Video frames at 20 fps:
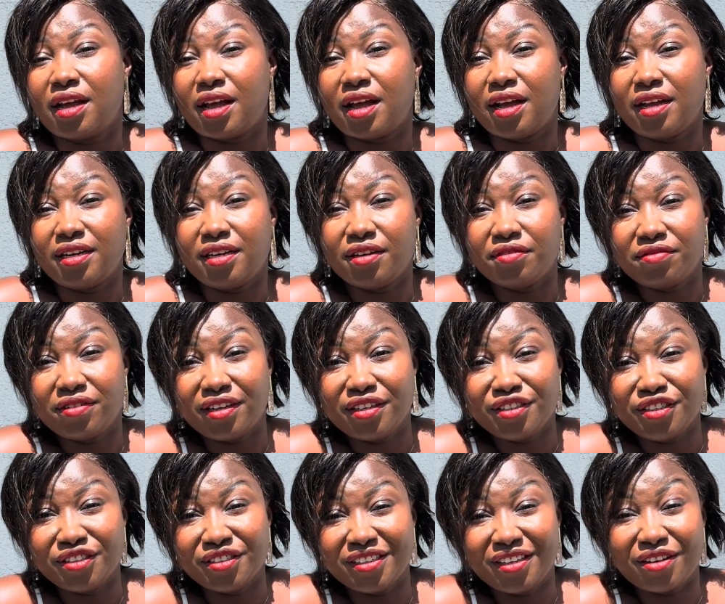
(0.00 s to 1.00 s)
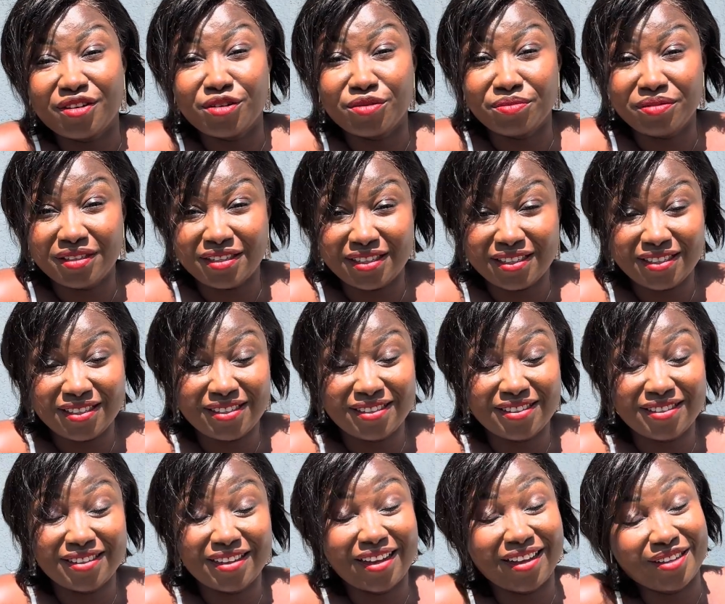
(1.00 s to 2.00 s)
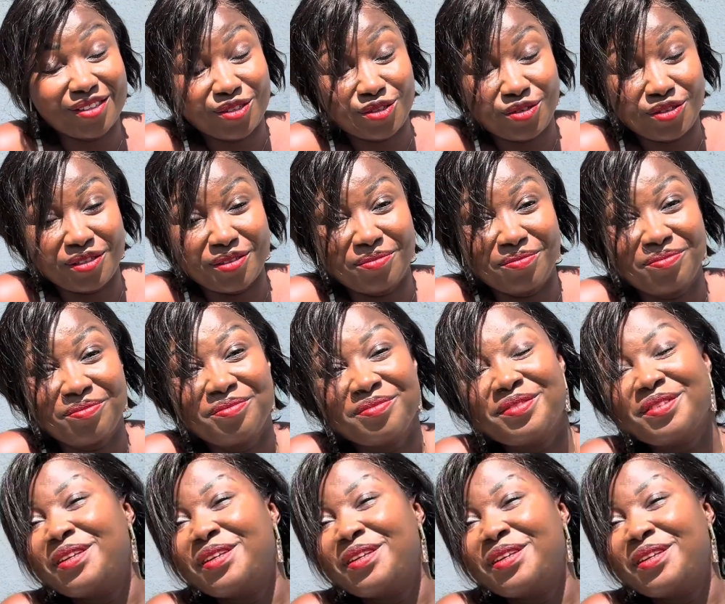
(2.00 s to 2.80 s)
I never knew it could be this extreme.